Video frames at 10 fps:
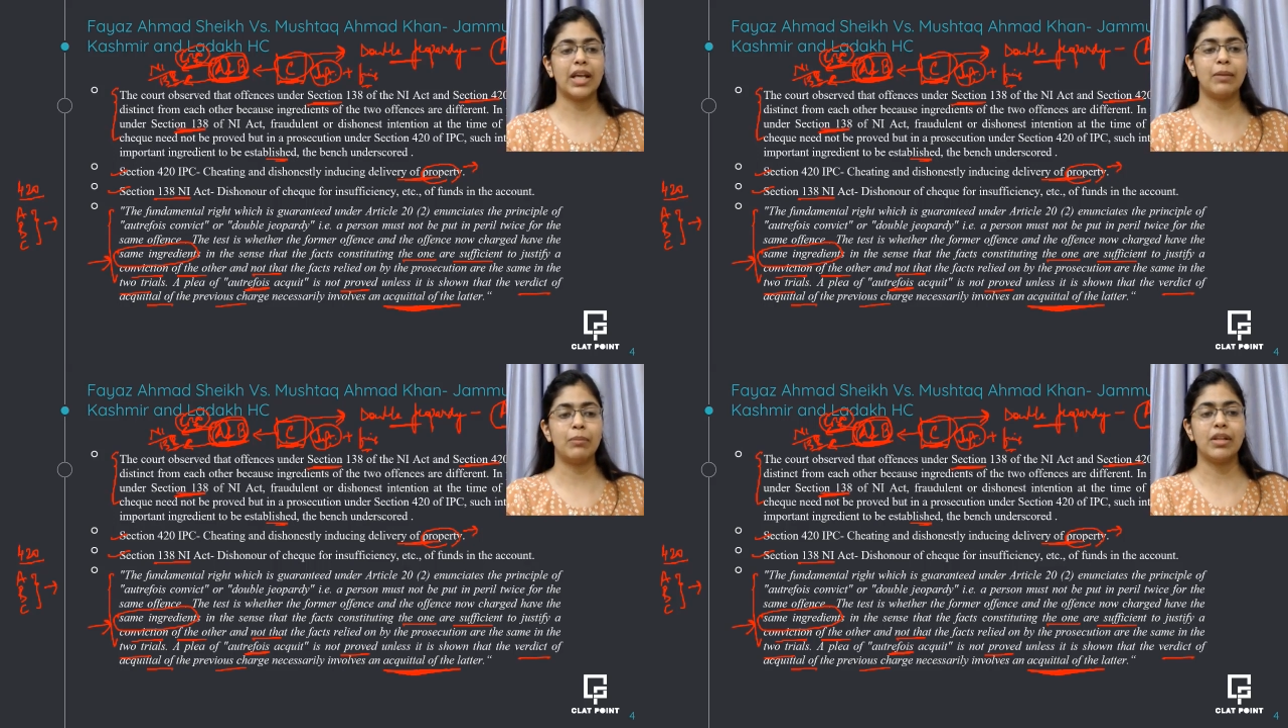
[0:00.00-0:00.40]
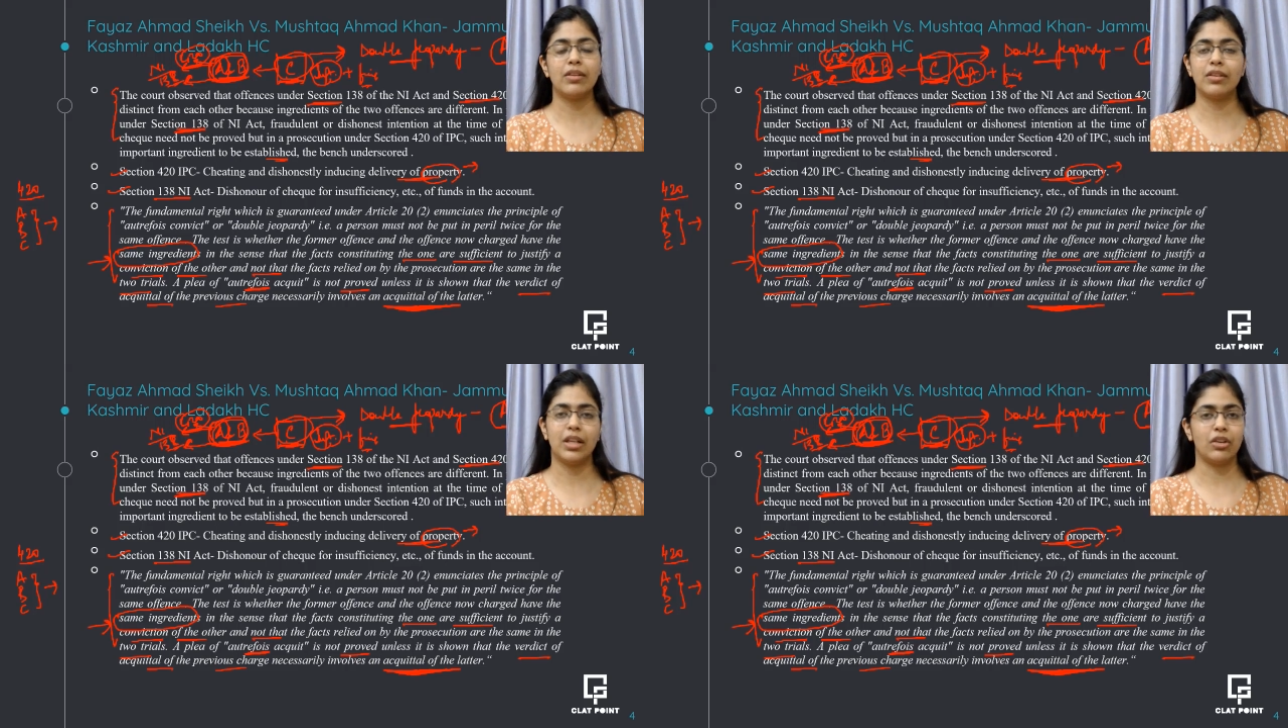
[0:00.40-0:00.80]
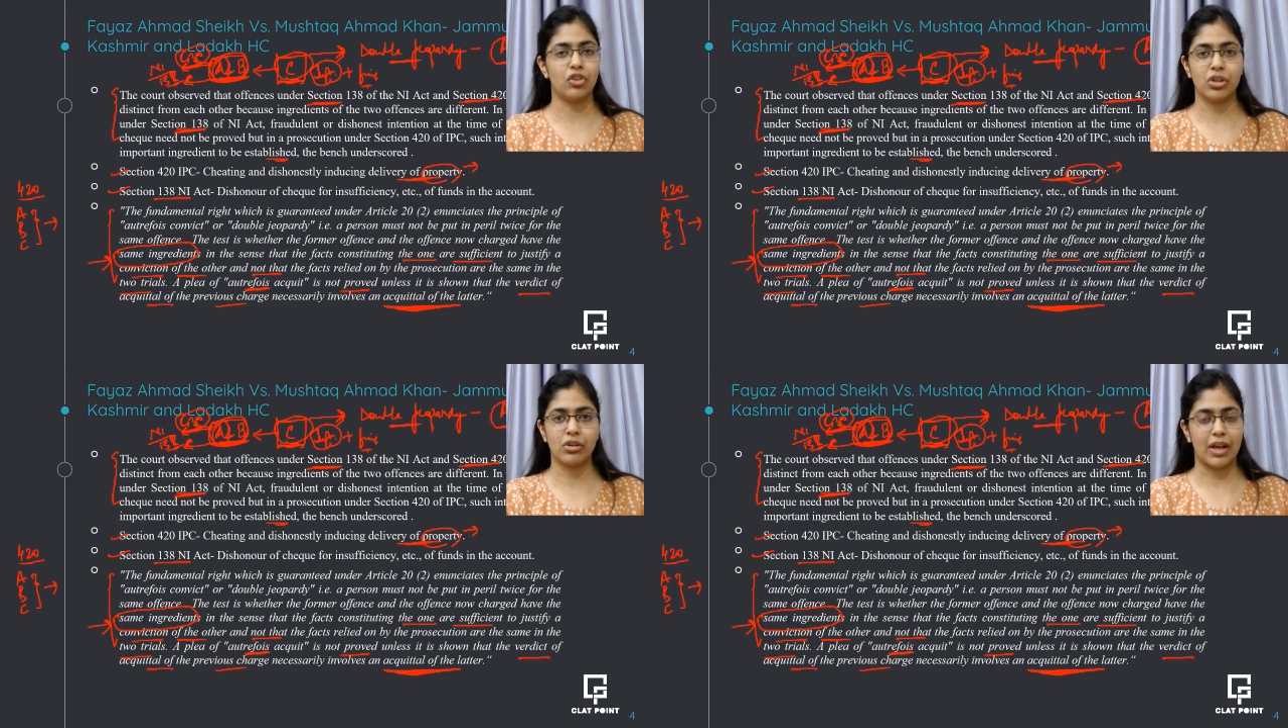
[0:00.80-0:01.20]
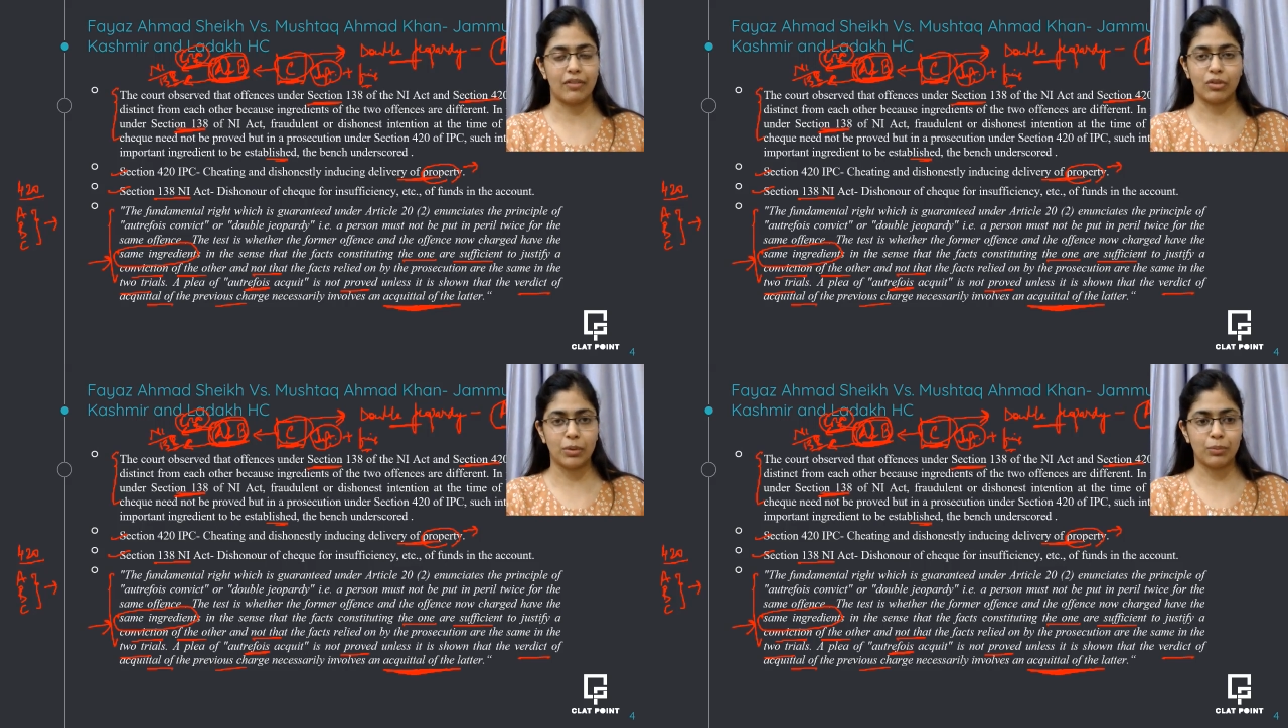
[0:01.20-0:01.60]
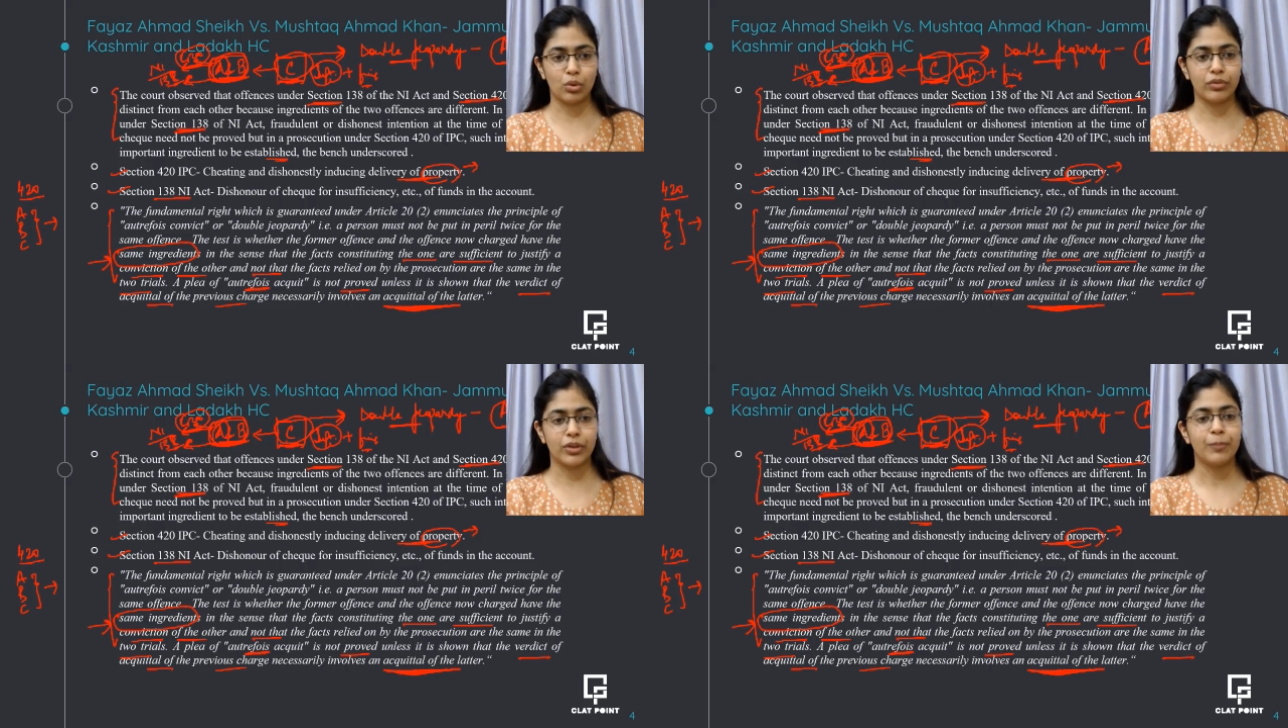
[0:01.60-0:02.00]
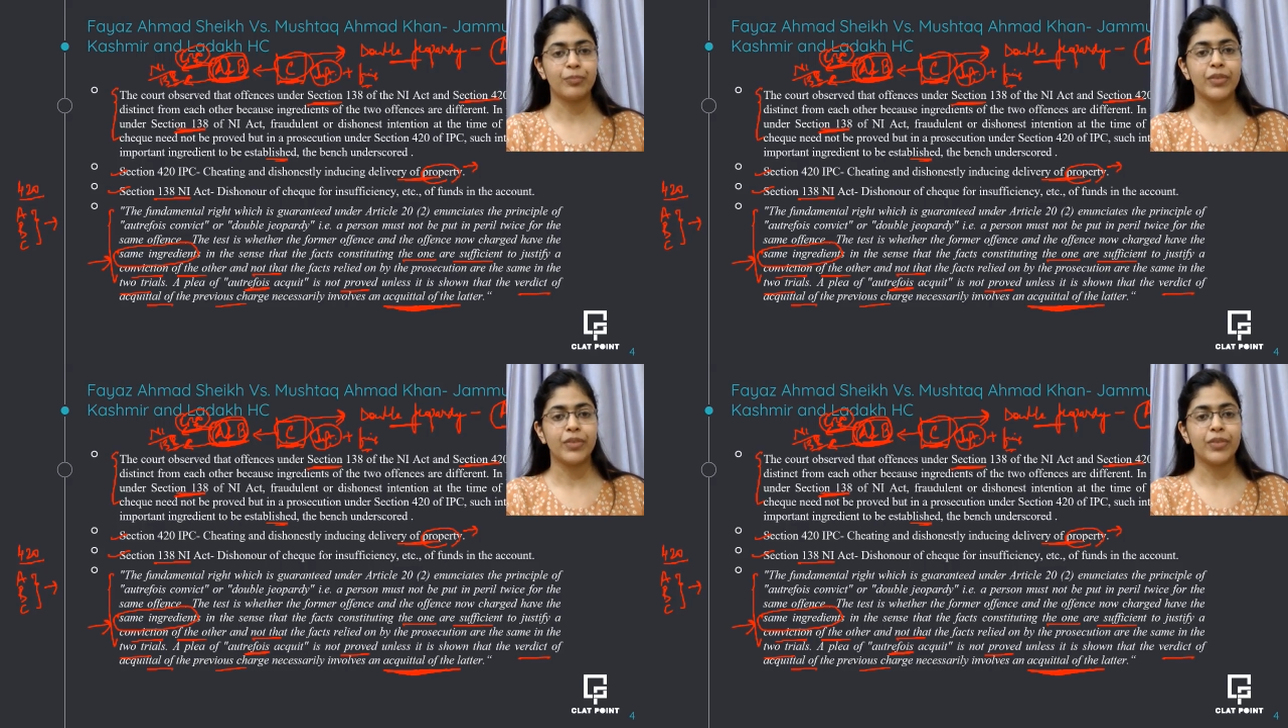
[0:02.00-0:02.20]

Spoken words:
A, B, C ingredients have to be proved.